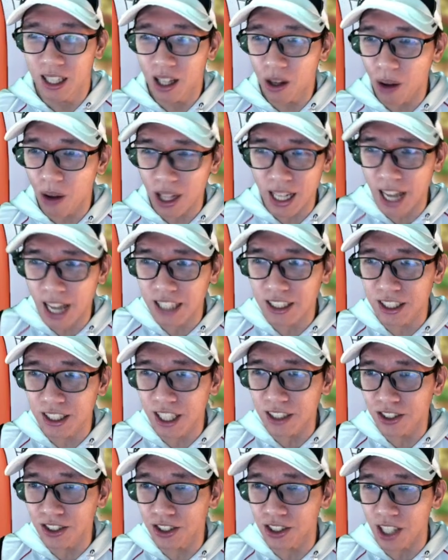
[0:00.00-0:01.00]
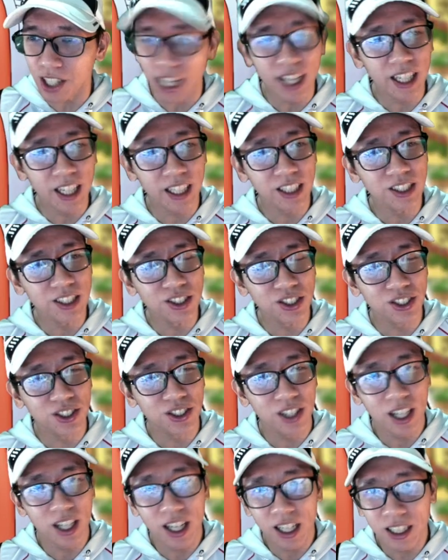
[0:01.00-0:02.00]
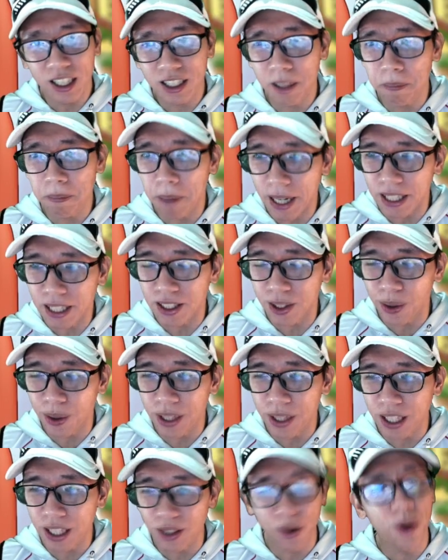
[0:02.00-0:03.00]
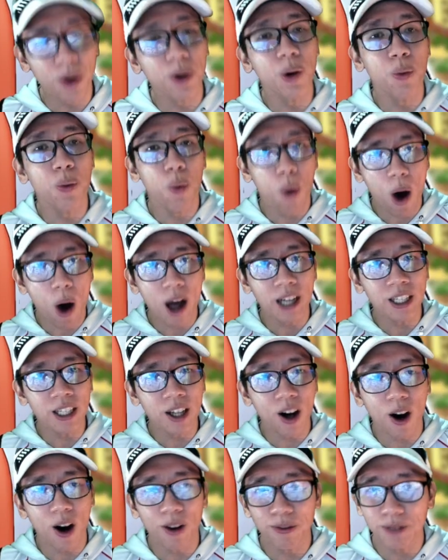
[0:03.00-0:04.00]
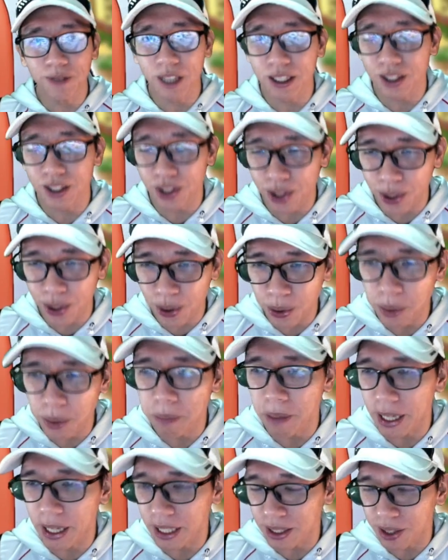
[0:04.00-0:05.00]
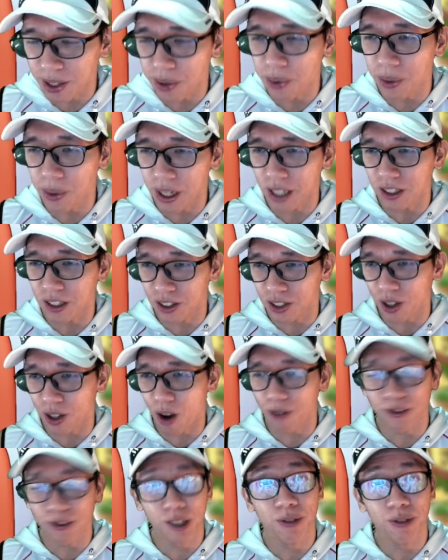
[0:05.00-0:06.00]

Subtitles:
Well, guys, this is the bait unit or one of the two bait units of the